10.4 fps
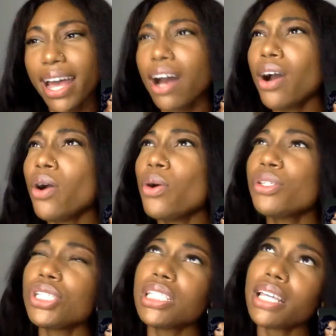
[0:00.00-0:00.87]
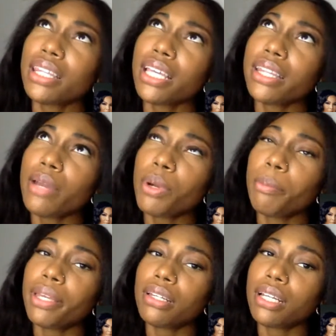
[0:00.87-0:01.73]
Oh, she said that they were
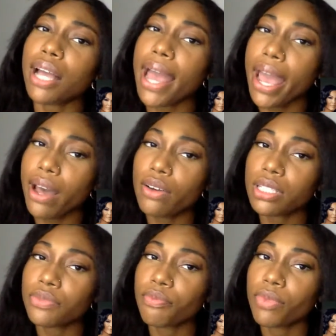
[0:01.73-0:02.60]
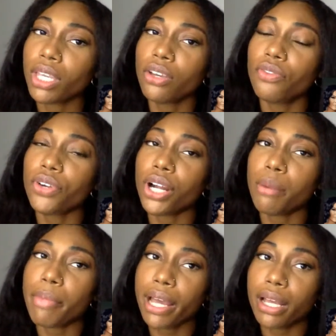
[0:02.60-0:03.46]
building a house for
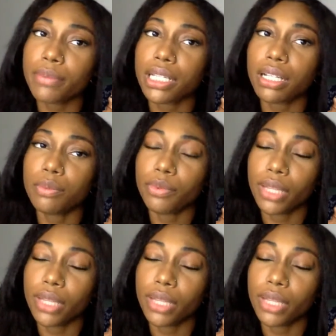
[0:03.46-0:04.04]
her mom to come